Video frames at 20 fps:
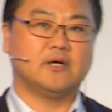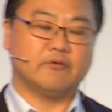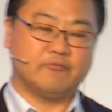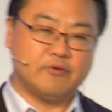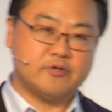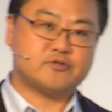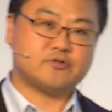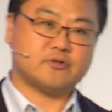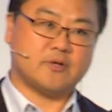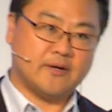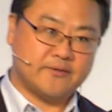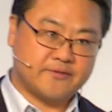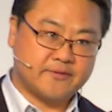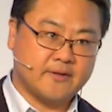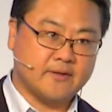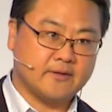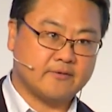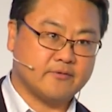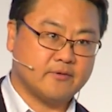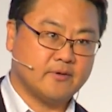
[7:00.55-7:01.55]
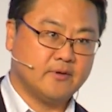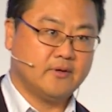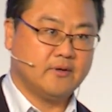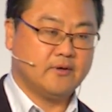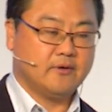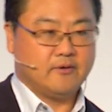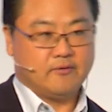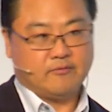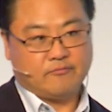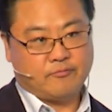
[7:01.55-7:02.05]
which I think
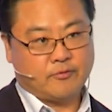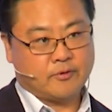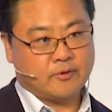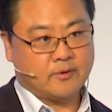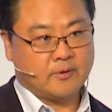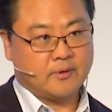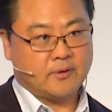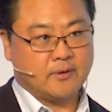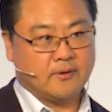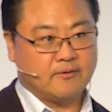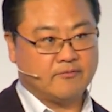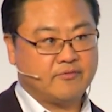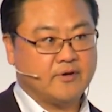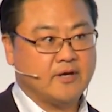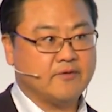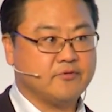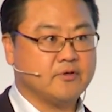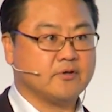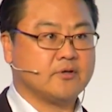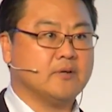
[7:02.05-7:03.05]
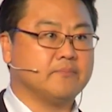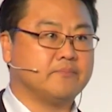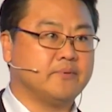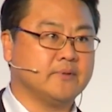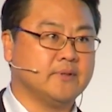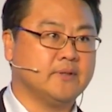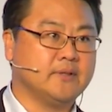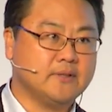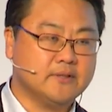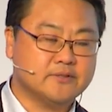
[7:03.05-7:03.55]
for a 5-year
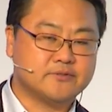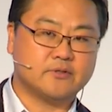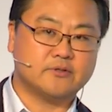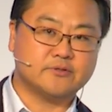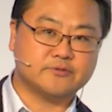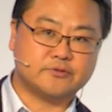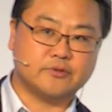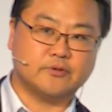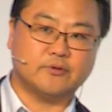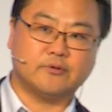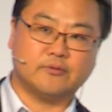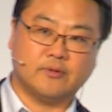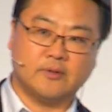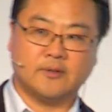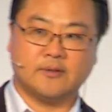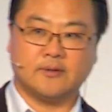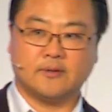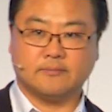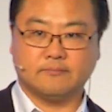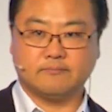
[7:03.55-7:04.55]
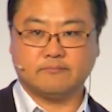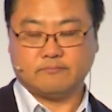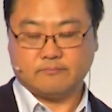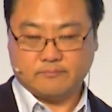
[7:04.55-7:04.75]
company is also